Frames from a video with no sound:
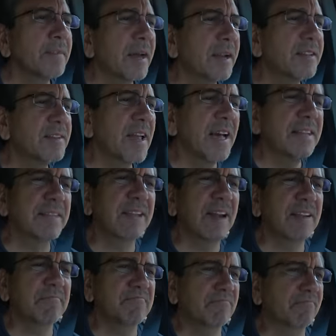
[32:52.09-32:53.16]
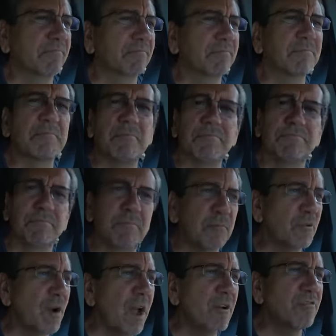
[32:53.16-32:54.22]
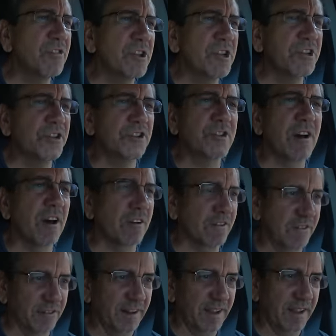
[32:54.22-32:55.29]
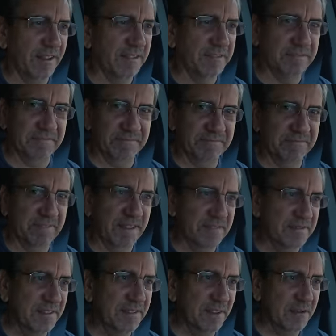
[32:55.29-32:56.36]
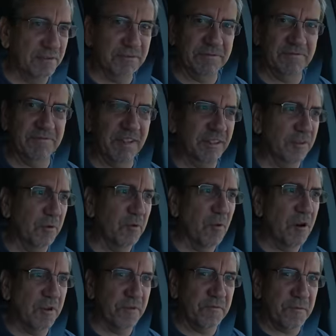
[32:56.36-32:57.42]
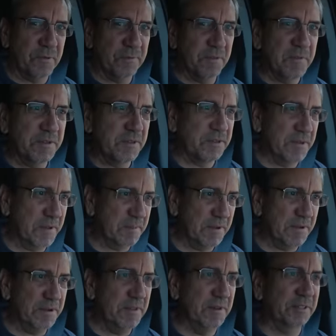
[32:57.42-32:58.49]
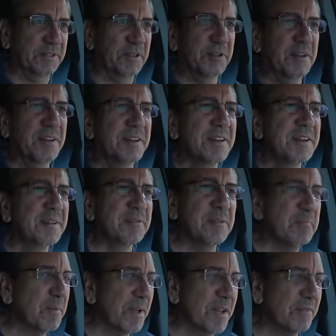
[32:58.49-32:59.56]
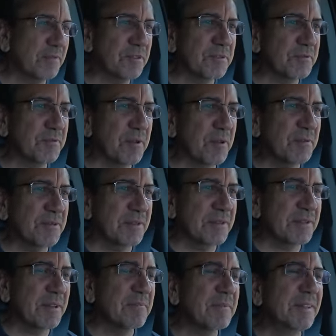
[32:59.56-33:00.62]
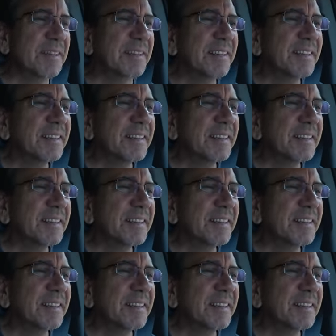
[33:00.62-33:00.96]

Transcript: And it's got that brownish color, like I think they used like the water from the Mississippi, you know, to, to pave these roads or something.